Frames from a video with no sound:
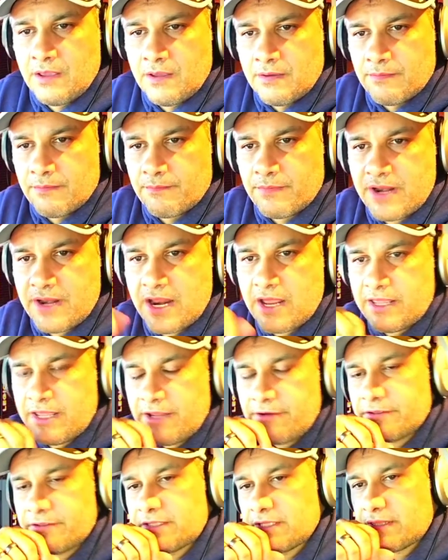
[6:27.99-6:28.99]
But now
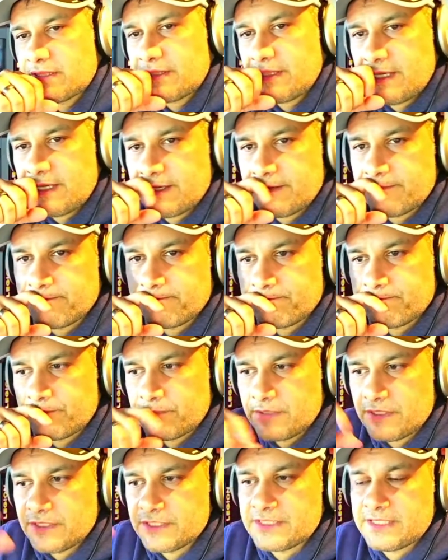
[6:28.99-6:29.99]
here's the thing.
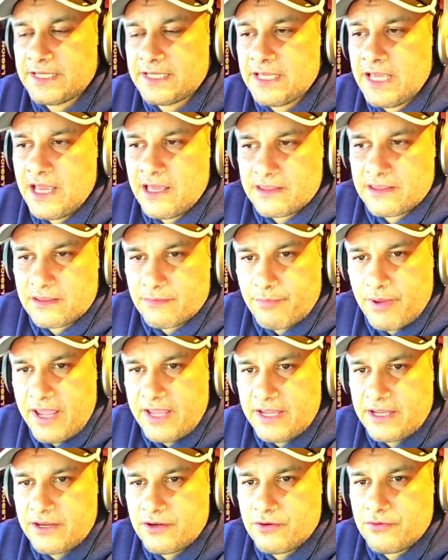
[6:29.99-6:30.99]
You see, the
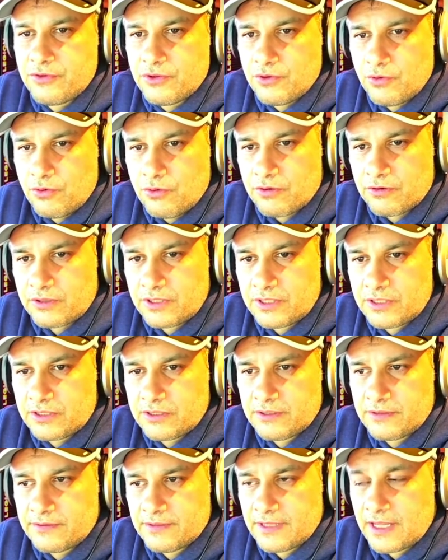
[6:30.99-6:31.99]
Bank of New York,
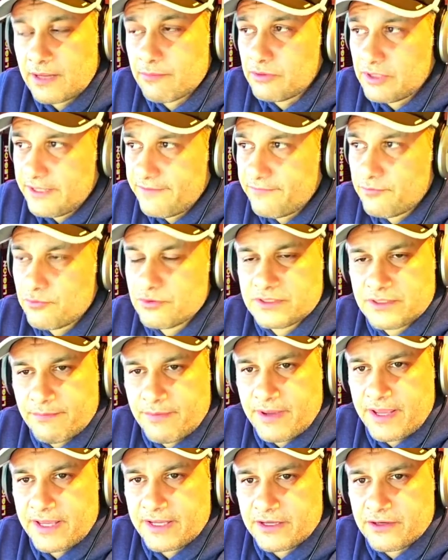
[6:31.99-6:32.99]
I believe it was the
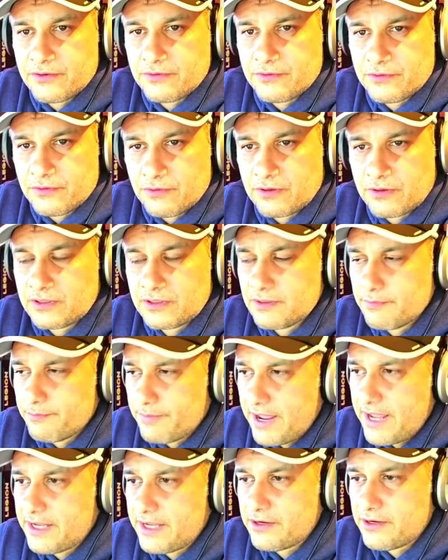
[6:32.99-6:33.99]
Bank of
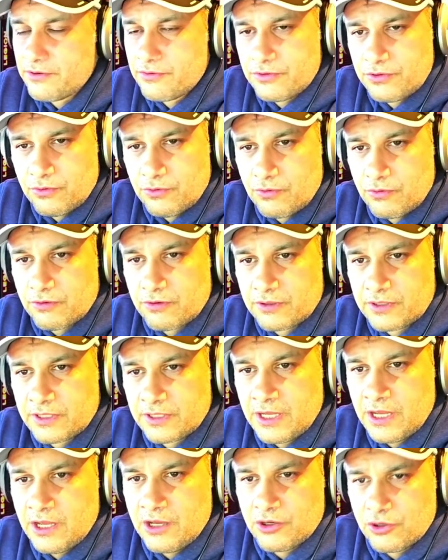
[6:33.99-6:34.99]
New York,
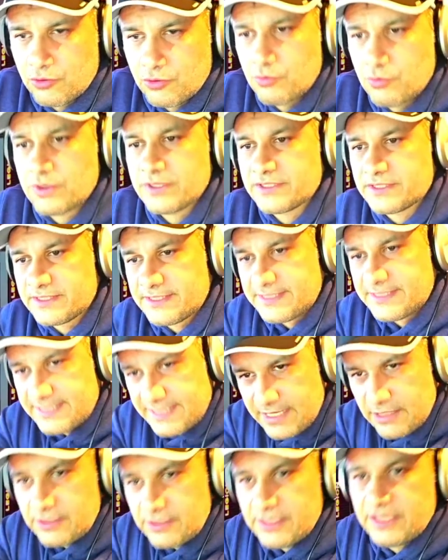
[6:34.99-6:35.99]
who was
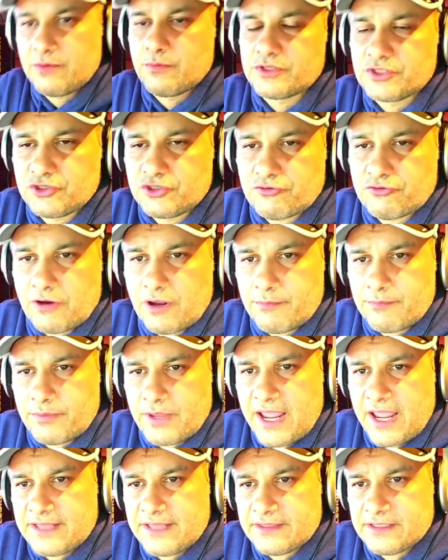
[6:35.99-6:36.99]
dealing with Trump
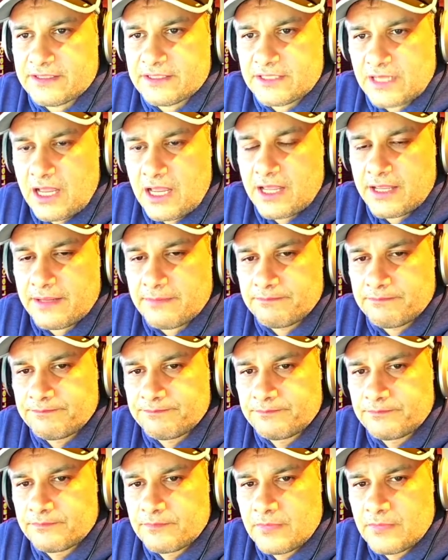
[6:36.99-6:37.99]
at the time,
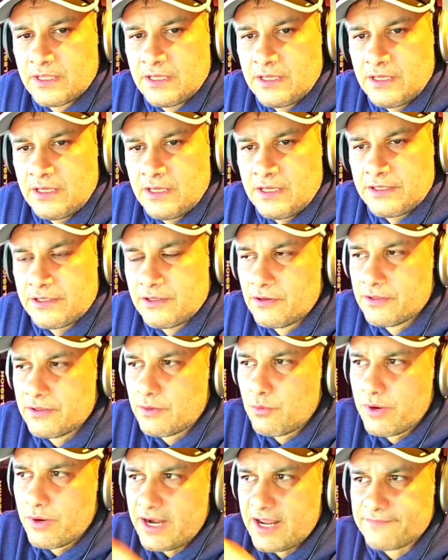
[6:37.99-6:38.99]
they
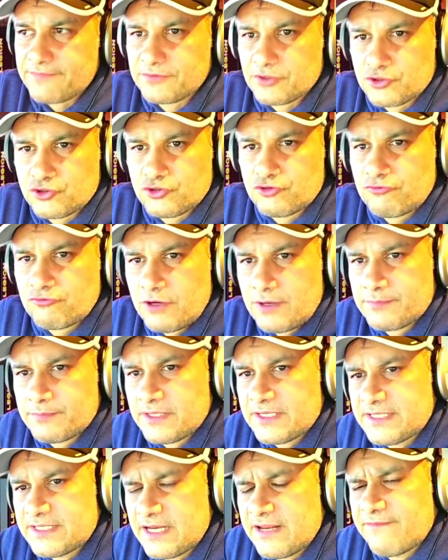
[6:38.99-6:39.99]
went after Trump. They
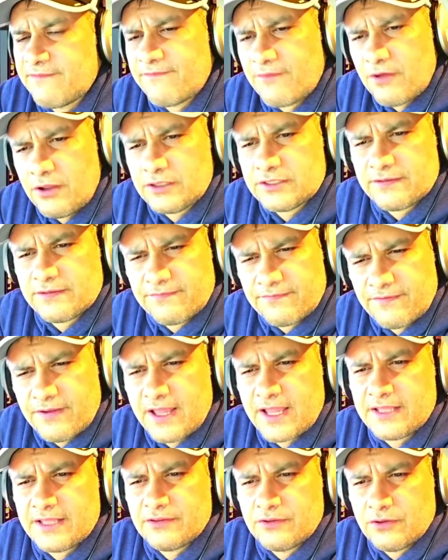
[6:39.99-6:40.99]
said he
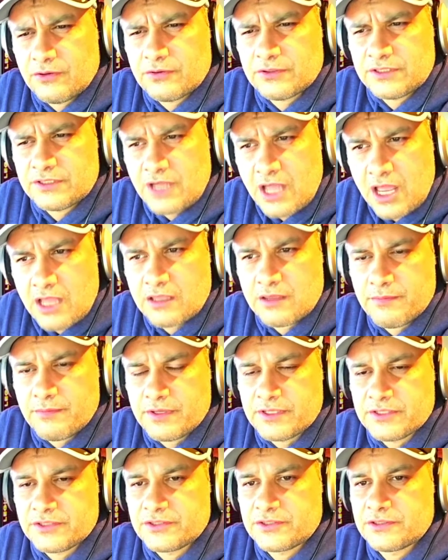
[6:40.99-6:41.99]
falsified those
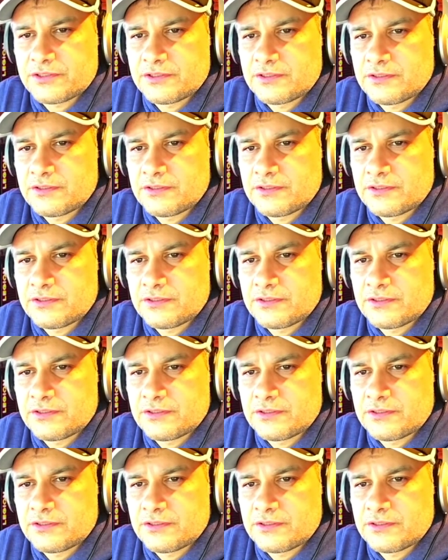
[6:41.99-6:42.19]
documents.